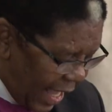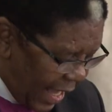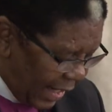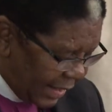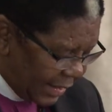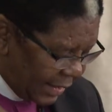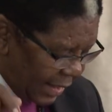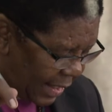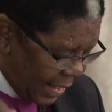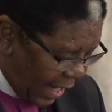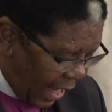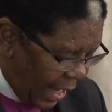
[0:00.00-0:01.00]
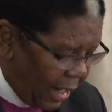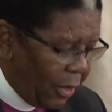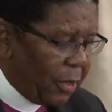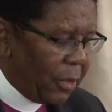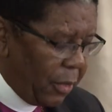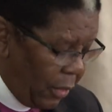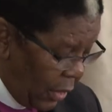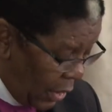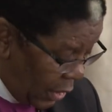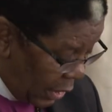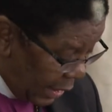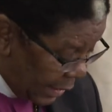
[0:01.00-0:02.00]
act now
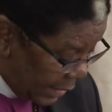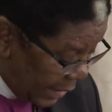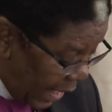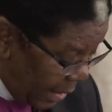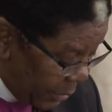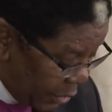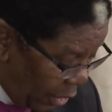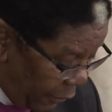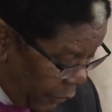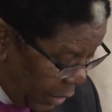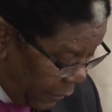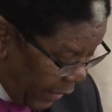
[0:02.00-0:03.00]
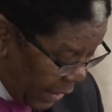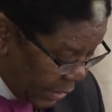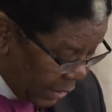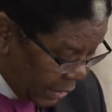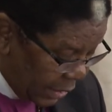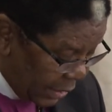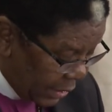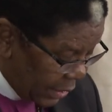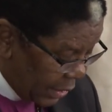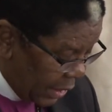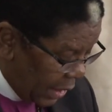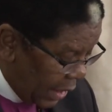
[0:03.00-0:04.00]
in terms of universities,
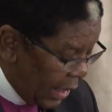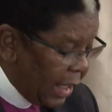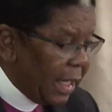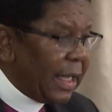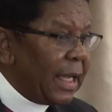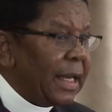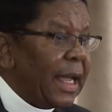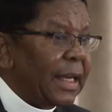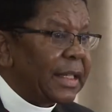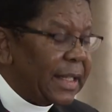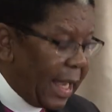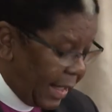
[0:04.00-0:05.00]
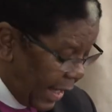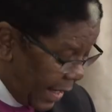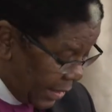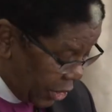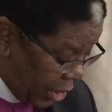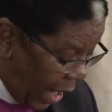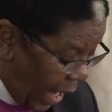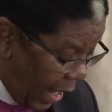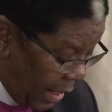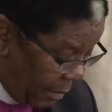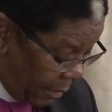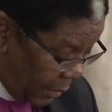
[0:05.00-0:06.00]
in a decade's
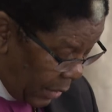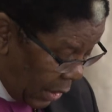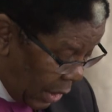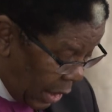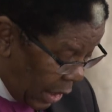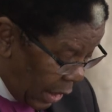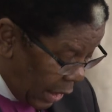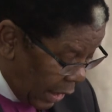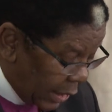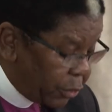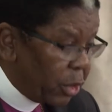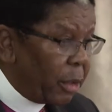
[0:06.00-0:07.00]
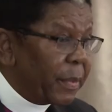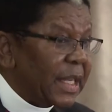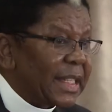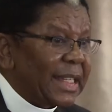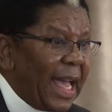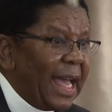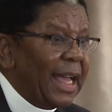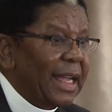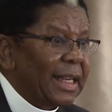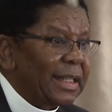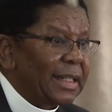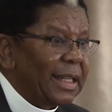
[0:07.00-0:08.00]
time, it will be
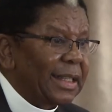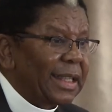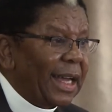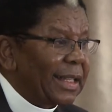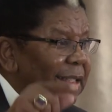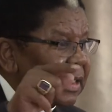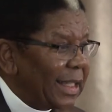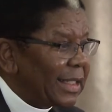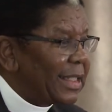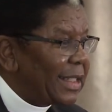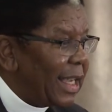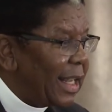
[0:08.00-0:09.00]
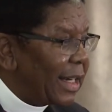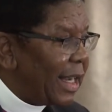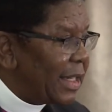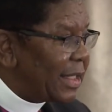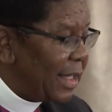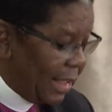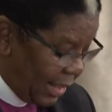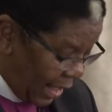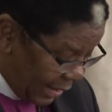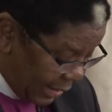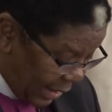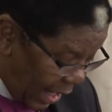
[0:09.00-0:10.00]
said that this generation,
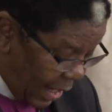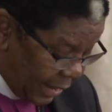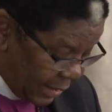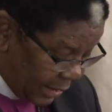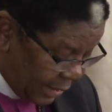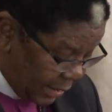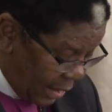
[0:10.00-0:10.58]
that is us,